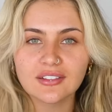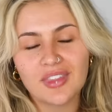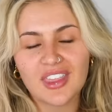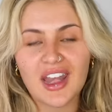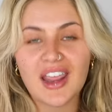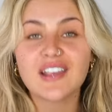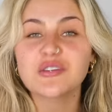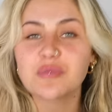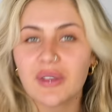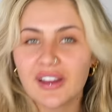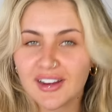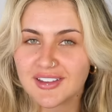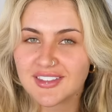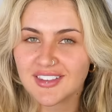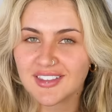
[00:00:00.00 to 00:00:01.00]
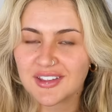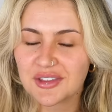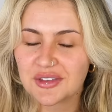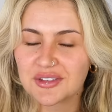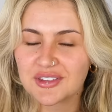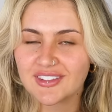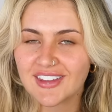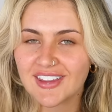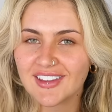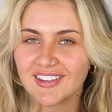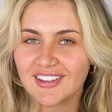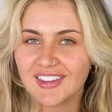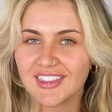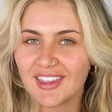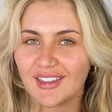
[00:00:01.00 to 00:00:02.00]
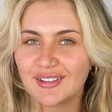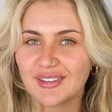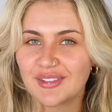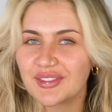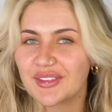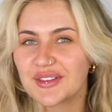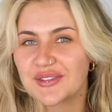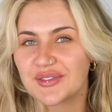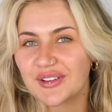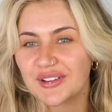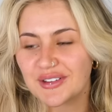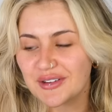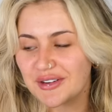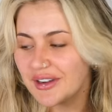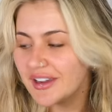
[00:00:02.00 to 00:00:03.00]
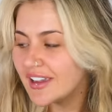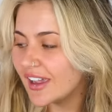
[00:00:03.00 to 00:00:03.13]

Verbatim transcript: the next person that you'll see at the end of this video.